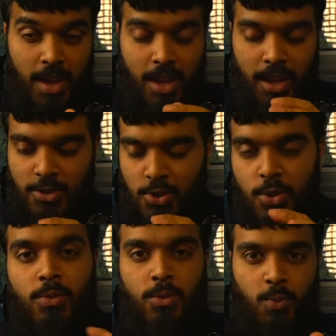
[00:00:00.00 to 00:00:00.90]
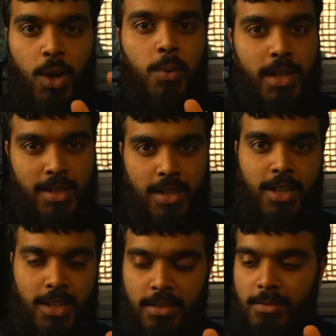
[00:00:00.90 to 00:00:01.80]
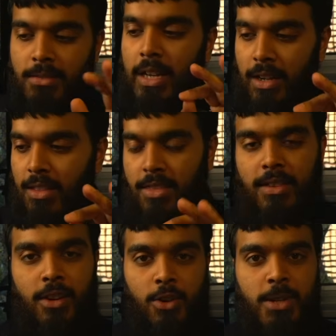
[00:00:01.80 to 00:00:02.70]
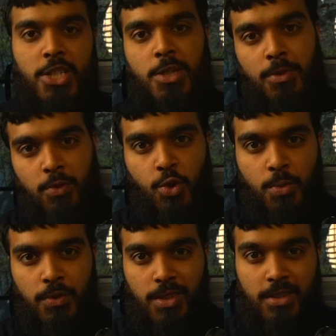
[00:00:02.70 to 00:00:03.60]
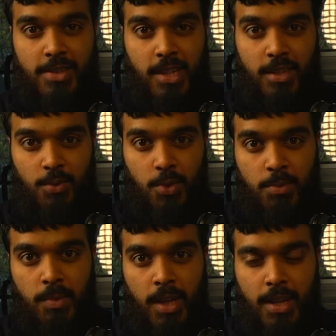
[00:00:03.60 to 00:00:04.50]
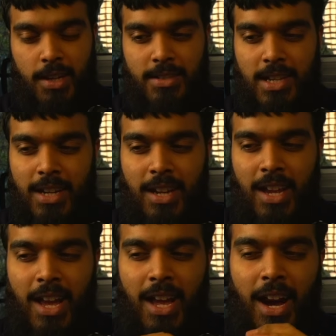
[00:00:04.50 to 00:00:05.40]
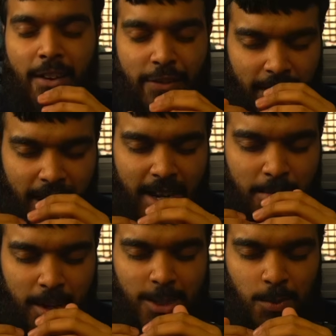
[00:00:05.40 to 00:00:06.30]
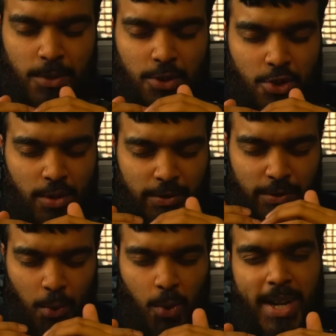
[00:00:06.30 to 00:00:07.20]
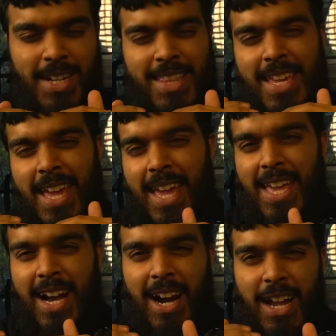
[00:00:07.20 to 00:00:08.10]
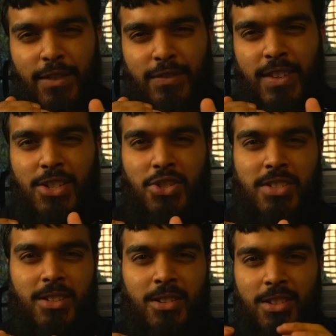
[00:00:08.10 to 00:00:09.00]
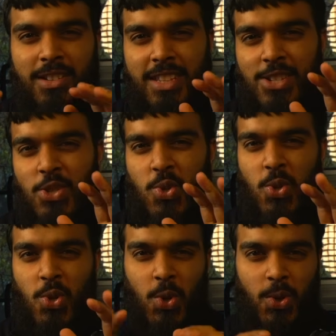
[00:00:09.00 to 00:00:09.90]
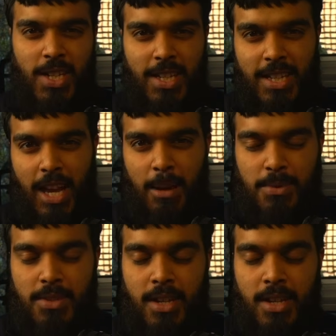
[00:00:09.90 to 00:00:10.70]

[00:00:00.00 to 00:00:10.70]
And so while we're here, another thing that I'll mention before we move on to the second rule is that I find in my experience, you should avoid the AI features in a lot of these new note-taking apps.